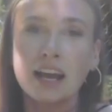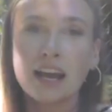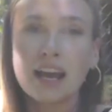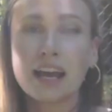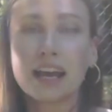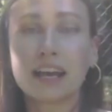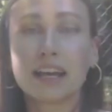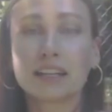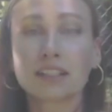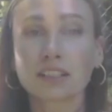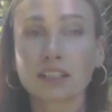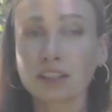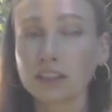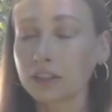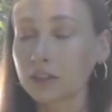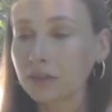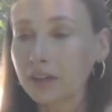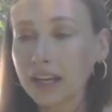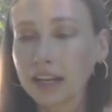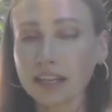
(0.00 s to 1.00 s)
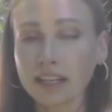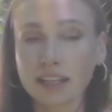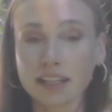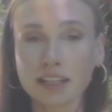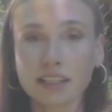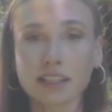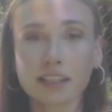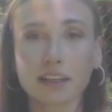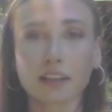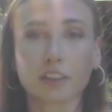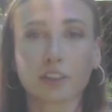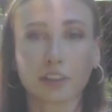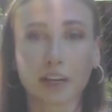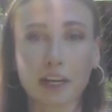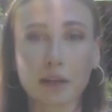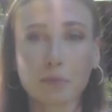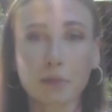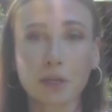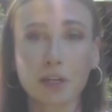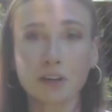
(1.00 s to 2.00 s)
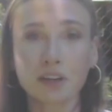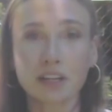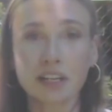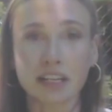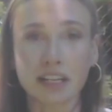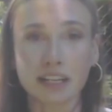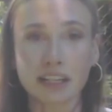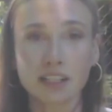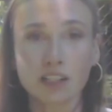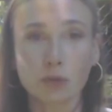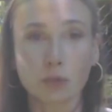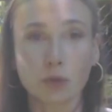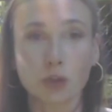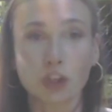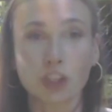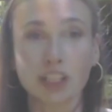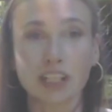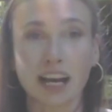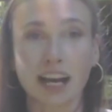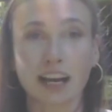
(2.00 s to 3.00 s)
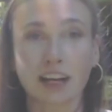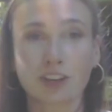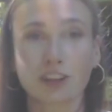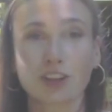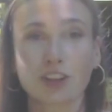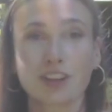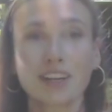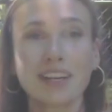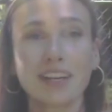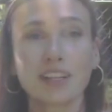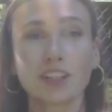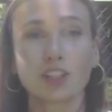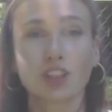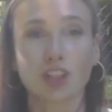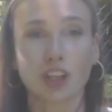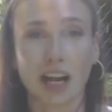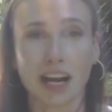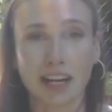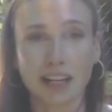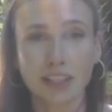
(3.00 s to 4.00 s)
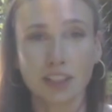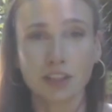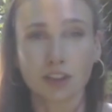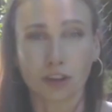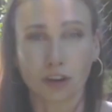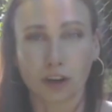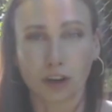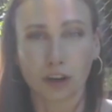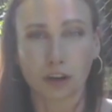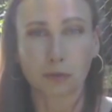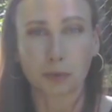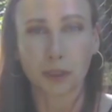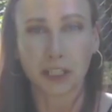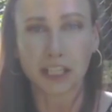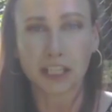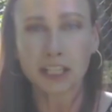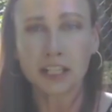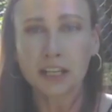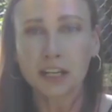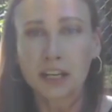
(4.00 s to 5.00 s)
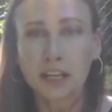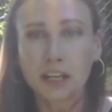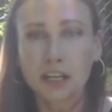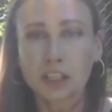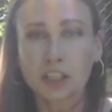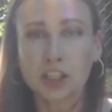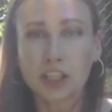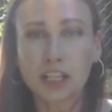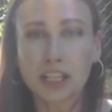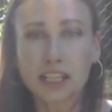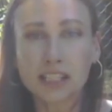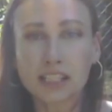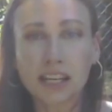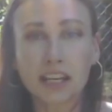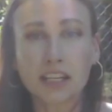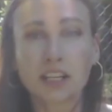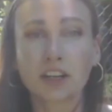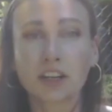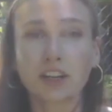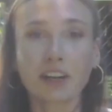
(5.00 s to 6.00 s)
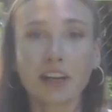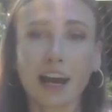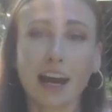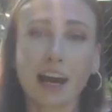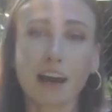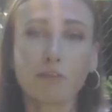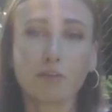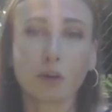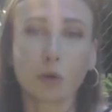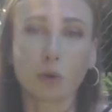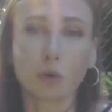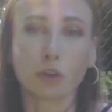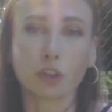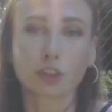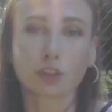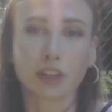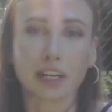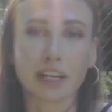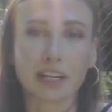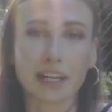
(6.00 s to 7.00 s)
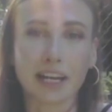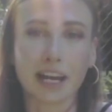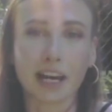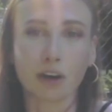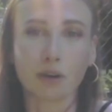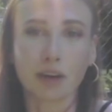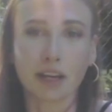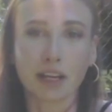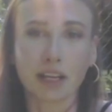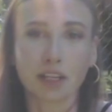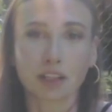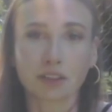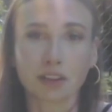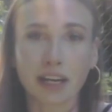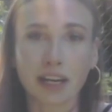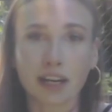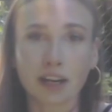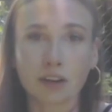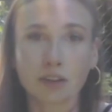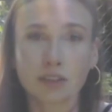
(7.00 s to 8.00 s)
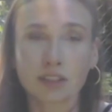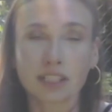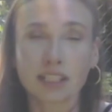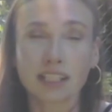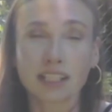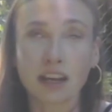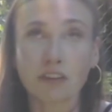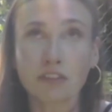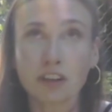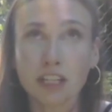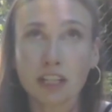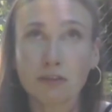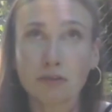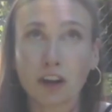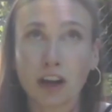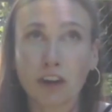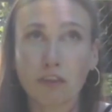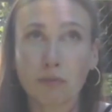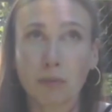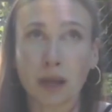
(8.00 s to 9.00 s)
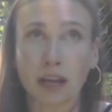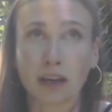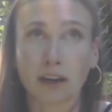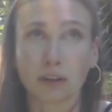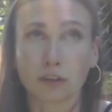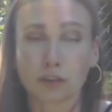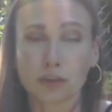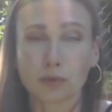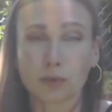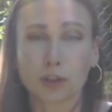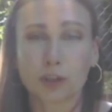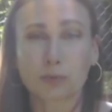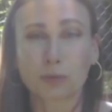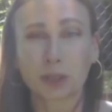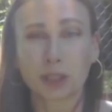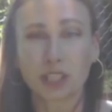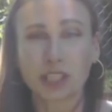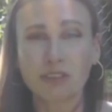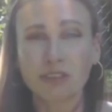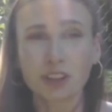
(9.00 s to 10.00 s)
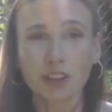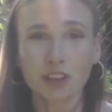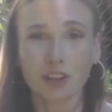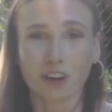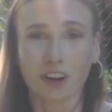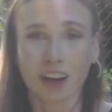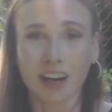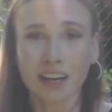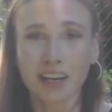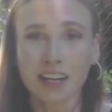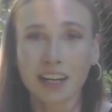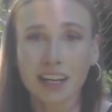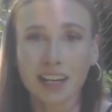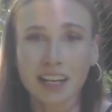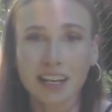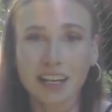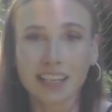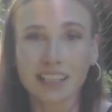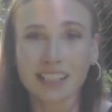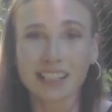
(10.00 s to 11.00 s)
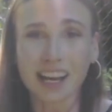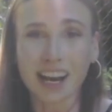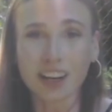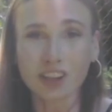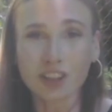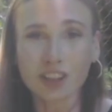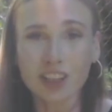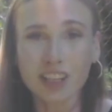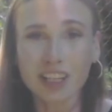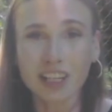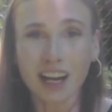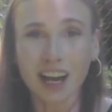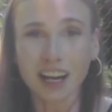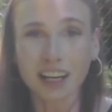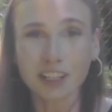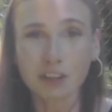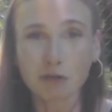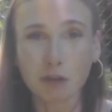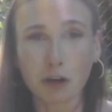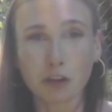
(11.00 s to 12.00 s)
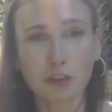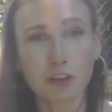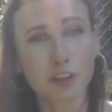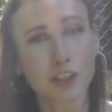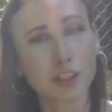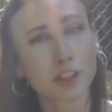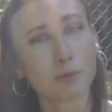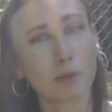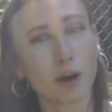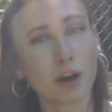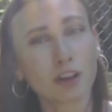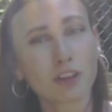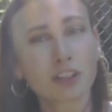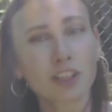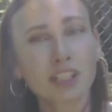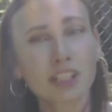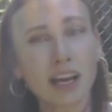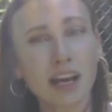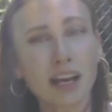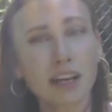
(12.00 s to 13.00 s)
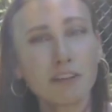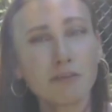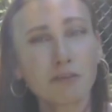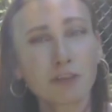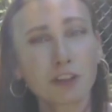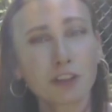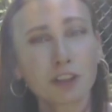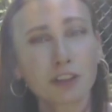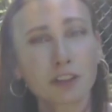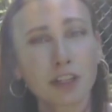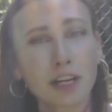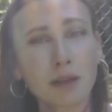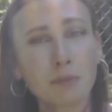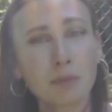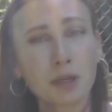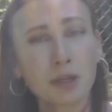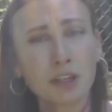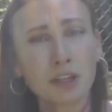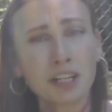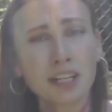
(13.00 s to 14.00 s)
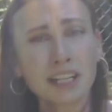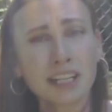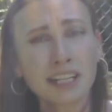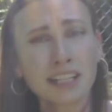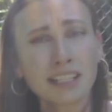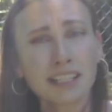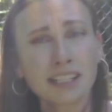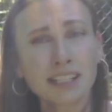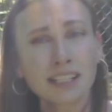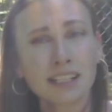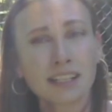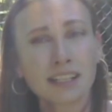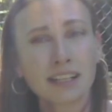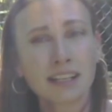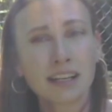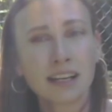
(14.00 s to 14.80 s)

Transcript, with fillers: And Luna is a Great Pyrenees, which is actually a giant dog breed. She's a year and a half old right now and around 75 pounds, which believe it or not, is actually kind of on the smaller side for a Great Pyrenees.